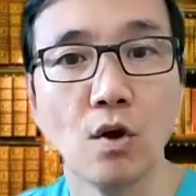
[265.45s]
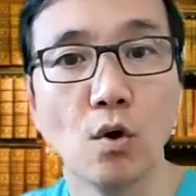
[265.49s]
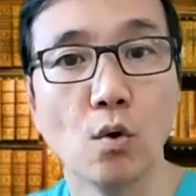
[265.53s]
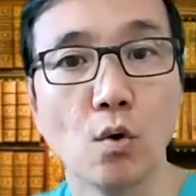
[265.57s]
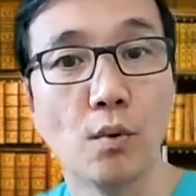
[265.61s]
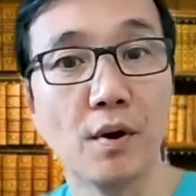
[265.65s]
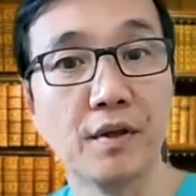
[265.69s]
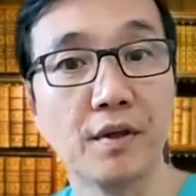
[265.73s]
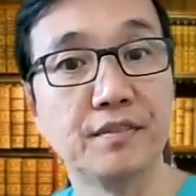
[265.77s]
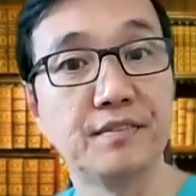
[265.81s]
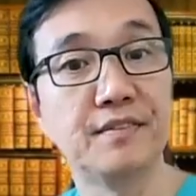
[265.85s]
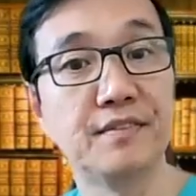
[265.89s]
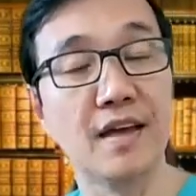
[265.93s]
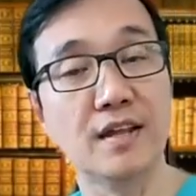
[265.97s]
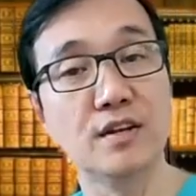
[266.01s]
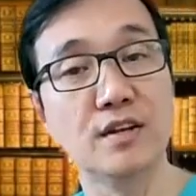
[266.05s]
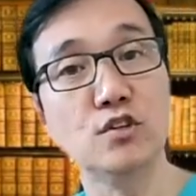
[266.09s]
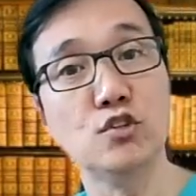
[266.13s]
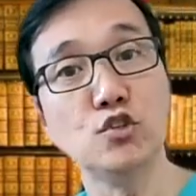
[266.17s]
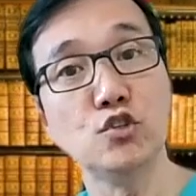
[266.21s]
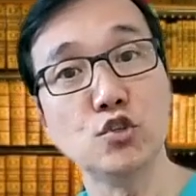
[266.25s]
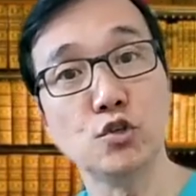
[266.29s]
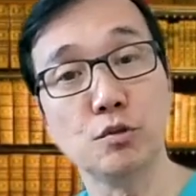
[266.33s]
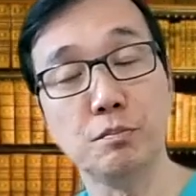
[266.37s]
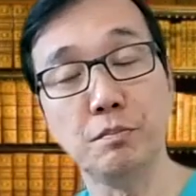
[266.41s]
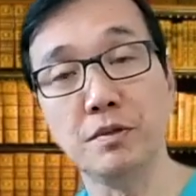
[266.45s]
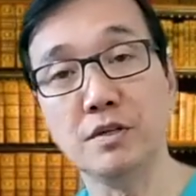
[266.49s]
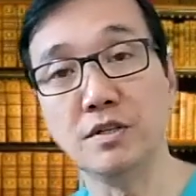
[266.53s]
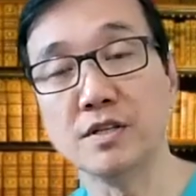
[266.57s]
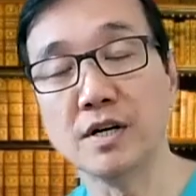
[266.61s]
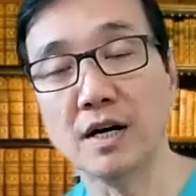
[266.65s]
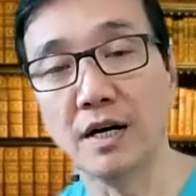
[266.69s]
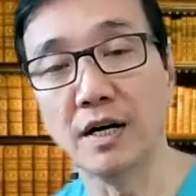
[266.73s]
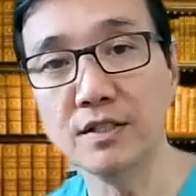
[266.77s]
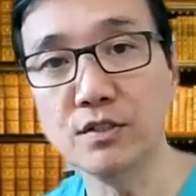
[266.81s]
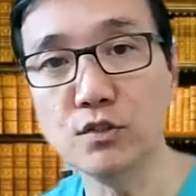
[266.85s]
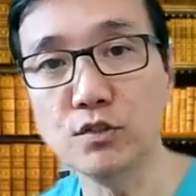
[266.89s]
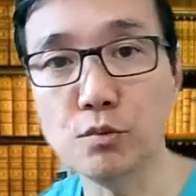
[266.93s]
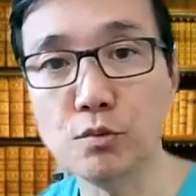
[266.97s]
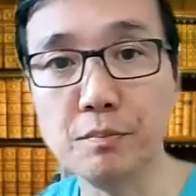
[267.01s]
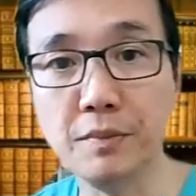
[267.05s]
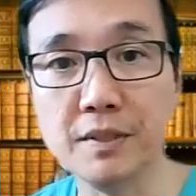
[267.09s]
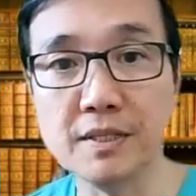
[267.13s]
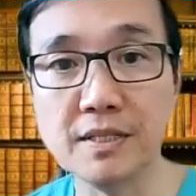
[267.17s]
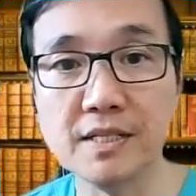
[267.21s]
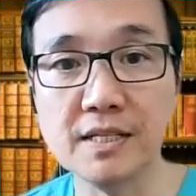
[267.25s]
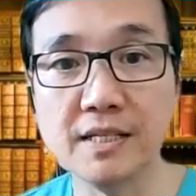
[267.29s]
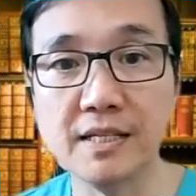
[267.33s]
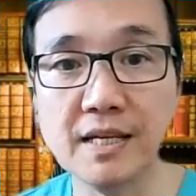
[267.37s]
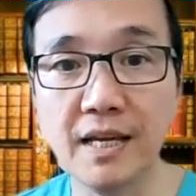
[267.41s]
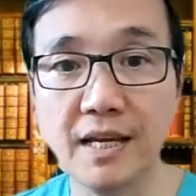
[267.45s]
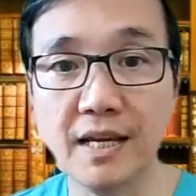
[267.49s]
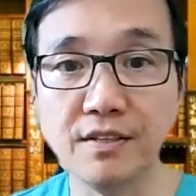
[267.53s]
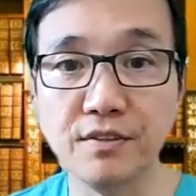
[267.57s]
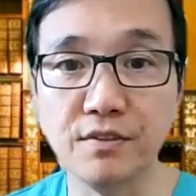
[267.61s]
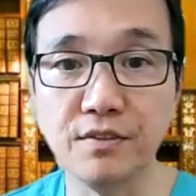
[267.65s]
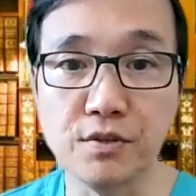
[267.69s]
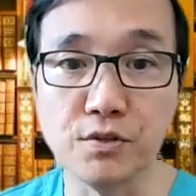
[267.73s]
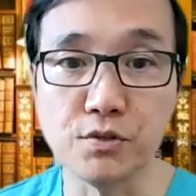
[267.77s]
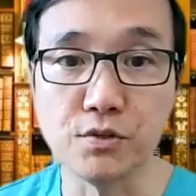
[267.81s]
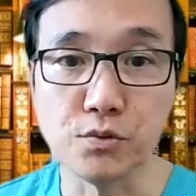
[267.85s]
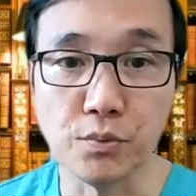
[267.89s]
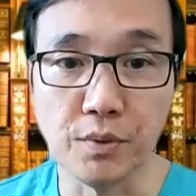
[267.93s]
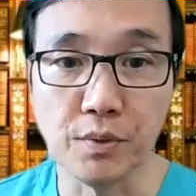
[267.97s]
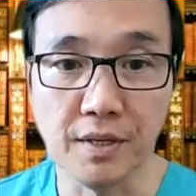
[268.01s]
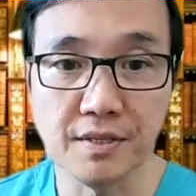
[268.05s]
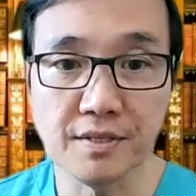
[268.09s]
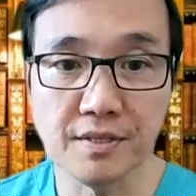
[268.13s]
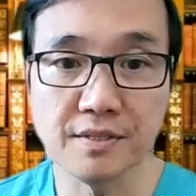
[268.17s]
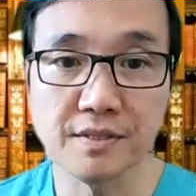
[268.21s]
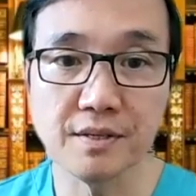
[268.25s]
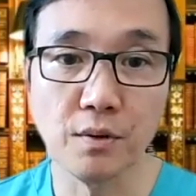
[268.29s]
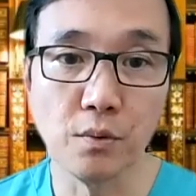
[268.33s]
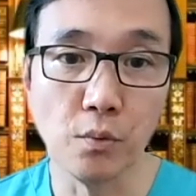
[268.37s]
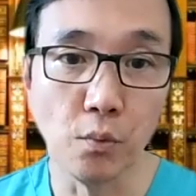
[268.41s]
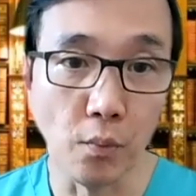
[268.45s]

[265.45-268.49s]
What then should be done to mitigate this risk?